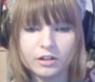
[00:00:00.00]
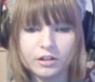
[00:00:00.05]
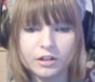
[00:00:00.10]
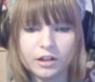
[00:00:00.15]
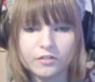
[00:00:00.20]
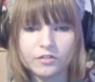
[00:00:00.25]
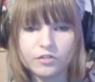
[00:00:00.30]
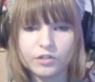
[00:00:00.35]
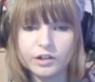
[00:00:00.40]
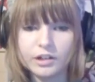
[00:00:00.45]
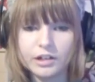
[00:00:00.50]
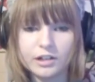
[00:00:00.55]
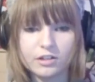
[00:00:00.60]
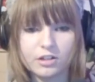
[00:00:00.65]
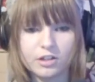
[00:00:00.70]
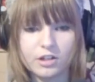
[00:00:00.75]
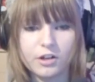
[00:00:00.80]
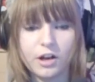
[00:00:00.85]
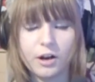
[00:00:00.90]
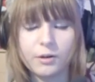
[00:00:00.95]
I really
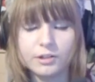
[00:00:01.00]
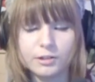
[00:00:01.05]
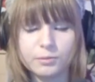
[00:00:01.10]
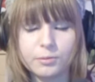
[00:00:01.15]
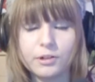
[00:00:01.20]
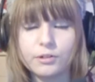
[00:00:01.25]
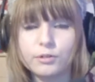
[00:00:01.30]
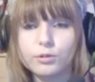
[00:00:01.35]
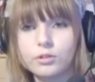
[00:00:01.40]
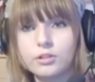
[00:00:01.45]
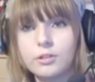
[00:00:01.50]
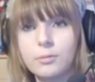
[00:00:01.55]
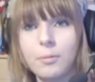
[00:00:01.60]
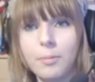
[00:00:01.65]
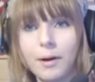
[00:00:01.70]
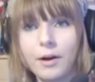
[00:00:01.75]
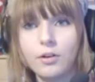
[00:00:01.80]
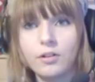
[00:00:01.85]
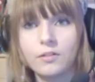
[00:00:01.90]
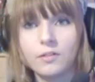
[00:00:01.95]
do. I just want to talk to him
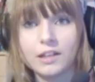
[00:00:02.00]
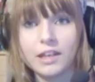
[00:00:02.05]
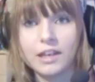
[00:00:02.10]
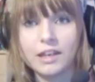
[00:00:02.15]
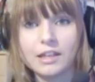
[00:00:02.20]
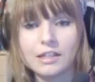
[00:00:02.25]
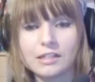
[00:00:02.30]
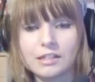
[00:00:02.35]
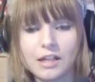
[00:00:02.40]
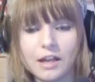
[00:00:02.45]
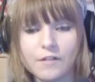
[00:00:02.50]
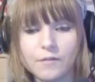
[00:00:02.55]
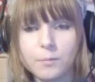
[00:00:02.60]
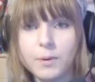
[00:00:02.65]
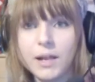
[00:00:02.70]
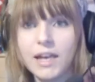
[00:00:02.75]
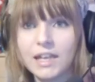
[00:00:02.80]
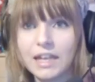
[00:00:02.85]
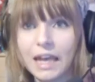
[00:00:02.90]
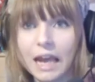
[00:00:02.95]
about all the geeky stuff and
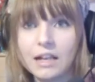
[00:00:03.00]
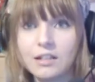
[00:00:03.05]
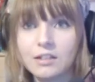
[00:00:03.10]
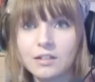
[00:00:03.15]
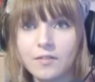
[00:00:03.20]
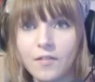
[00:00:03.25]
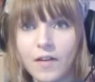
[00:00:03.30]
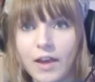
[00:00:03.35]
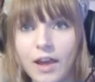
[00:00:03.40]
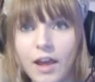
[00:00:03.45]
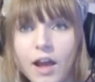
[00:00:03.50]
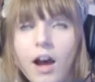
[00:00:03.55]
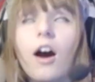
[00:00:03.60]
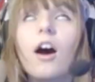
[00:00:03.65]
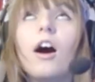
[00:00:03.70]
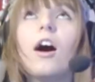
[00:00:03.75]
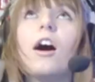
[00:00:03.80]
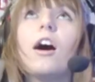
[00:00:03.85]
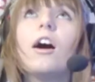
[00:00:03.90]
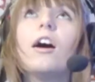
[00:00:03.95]
play games with it.
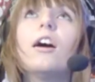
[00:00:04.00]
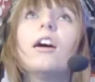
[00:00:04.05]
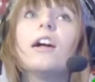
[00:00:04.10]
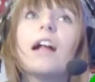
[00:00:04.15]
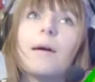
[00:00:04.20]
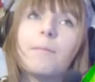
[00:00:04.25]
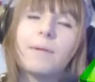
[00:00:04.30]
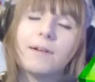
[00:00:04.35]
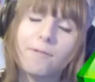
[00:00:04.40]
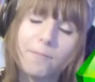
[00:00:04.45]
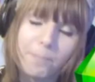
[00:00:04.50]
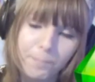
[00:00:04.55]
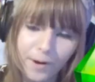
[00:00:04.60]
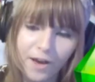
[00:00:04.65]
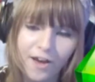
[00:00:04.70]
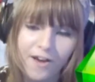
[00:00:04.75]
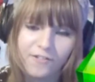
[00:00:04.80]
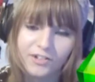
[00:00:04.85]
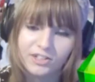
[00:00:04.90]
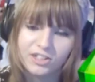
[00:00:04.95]
Oh, that'd be the
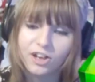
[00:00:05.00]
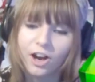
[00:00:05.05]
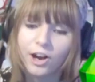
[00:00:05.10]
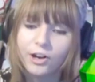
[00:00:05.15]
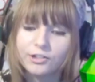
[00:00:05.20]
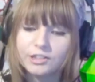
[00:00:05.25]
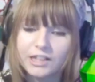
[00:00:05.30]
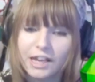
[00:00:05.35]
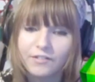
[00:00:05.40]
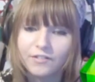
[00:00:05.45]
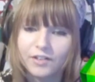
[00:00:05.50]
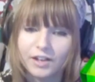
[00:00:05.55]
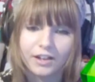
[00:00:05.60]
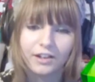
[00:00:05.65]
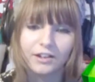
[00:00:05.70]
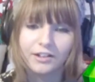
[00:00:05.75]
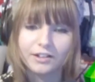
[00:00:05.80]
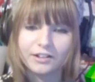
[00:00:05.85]
perfect child ever.